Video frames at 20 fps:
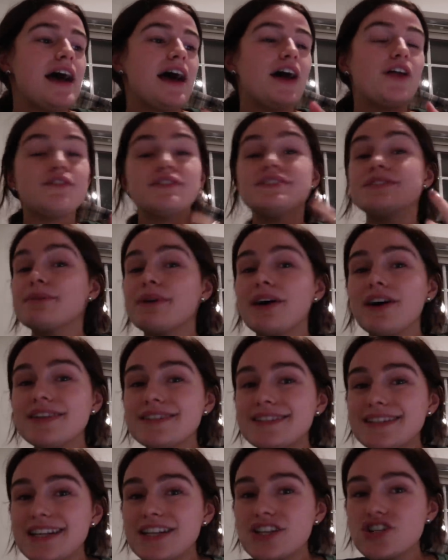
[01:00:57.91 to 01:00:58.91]
And obviously we
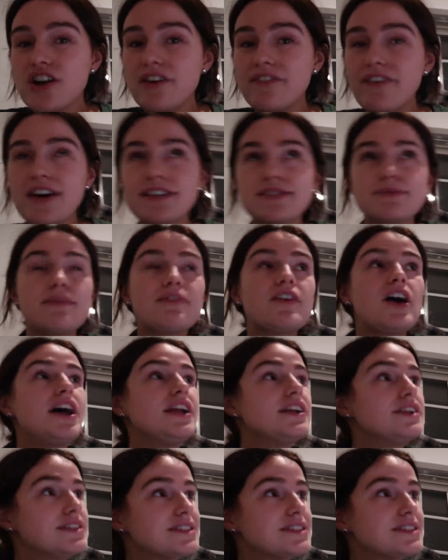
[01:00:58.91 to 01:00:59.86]
can't see each other, so we've kind of